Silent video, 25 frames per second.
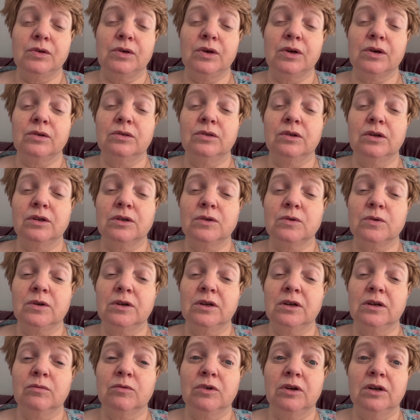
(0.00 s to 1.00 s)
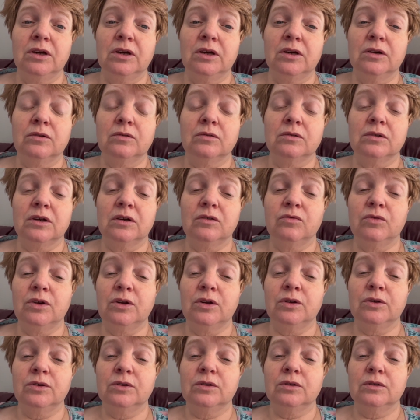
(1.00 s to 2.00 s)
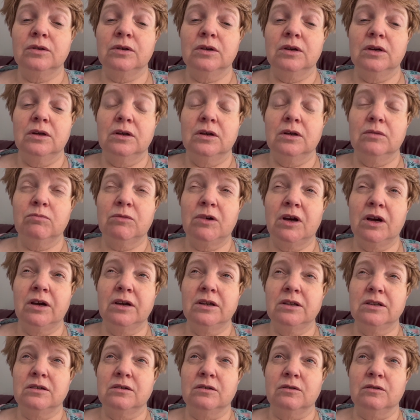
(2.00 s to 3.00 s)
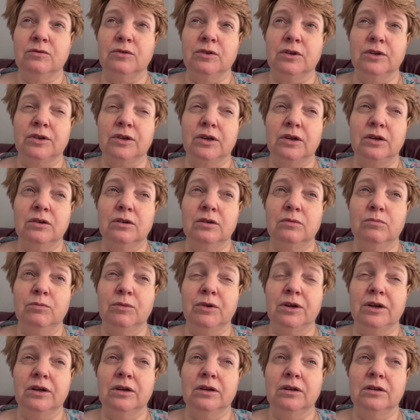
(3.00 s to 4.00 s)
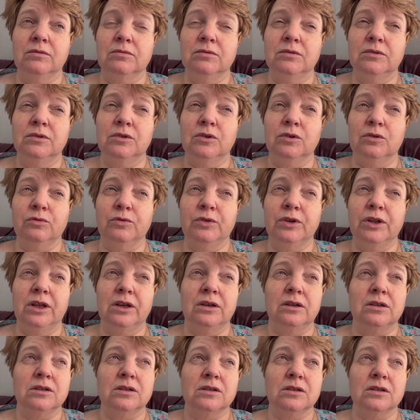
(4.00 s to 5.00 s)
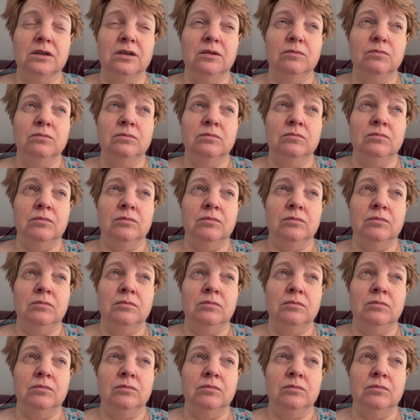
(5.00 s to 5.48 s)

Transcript: yeah, that's where I am right now. I felt, my eyes still feel tired, but I don't feel like I can sleep.